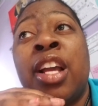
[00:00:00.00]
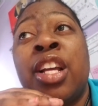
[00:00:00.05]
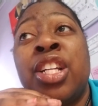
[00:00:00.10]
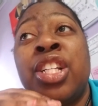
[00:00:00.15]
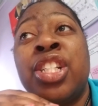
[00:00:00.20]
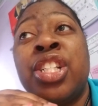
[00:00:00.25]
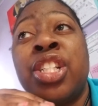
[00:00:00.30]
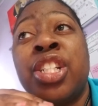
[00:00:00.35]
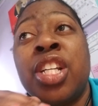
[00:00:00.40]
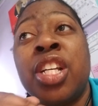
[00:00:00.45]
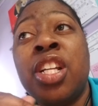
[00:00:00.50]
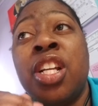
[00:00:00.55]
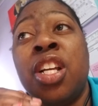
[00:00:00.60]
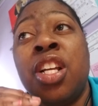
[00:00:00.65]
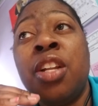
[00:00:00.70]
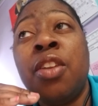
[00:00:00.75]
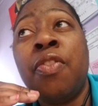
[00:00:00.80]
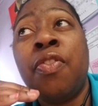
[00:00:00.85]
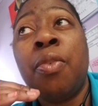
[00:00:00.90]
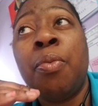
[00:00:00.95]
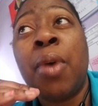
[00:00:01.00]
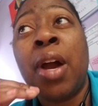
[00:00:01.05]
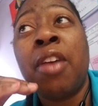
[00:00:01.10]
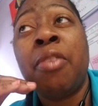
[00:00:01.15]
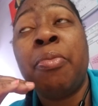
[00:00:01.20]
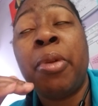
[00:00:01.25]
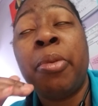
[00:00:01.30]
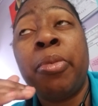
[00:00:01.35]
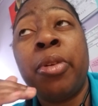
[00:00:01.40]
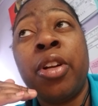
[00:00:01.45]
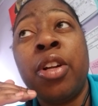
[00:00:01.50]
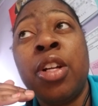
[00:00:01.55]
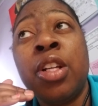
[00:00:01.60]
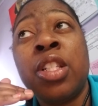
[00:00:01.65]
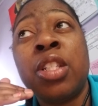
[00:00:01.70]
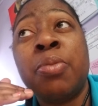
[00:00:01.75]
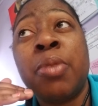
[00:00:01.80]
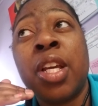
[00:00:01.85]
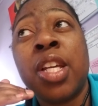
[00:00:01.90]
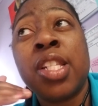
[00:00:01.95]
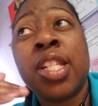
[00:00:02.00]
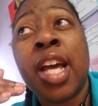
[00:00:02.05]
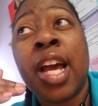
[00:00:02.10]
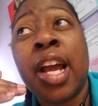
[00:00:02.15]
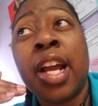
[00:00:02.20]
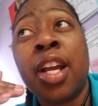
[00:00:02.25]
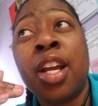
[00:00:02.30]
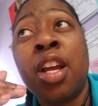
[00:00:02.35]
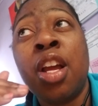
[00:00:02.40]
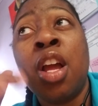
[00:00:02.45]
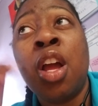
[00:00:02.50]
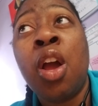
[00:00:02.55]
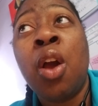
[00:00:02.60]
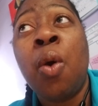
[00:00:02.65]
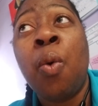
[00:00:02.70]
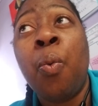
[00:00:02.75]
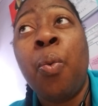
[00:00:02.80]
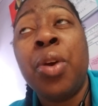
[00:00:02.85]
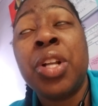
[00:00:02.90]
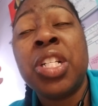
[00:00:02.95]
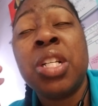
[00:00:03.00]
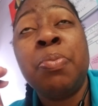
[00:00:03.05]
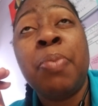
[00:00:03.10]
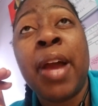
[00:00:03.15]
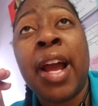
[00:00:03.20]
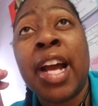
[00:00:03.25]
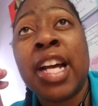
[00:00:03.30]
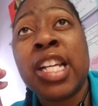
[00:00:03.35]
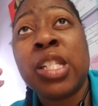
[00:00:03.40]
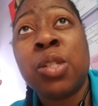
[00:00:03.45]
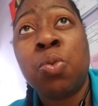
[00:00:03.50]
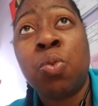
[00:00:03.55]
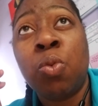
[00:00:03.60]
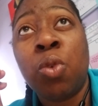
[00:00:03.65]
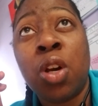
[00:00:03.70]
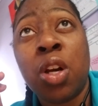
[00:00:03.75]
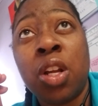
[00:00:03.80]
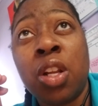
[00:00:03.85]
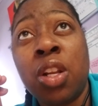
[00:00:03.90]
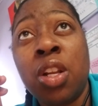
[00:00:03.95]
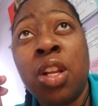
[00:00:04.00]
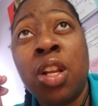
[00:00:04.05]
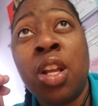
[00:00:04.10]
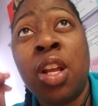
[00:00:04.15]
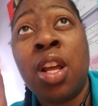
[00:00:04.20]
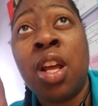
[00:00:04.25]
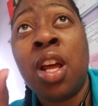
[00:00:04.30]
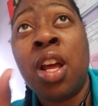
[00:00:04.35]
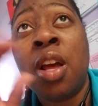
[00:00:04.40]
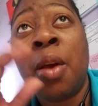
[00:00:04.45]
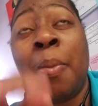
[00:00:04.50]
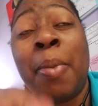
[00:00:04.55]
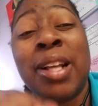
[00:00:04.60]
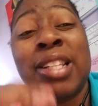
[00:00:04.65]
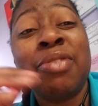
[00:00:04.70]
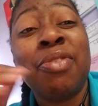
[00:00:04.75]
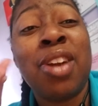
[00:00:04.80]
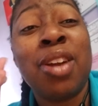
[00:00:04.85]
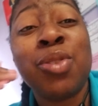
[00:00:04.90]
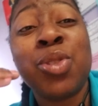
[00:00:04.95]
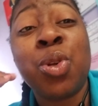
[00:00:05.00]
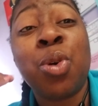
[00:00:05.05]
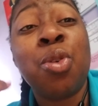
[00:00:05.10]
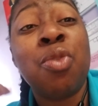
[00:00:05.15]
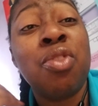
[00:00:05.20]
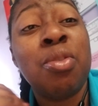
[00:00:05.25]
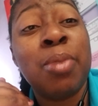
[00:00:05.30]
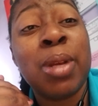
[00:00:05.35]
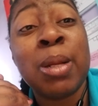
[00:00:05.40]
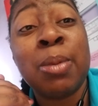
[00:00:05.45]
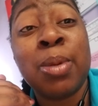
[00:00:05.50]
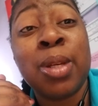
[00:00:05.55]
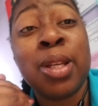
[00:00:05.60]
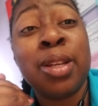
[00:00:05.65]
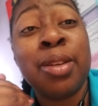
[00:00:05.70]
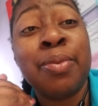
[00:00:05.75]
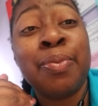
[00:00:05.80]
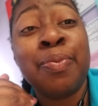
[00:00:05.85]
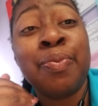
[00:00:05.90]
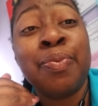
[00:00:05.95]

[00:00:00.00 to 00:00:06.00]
She didn't, from what I remember, to be exact, when she passed one, pacifier was over, baby.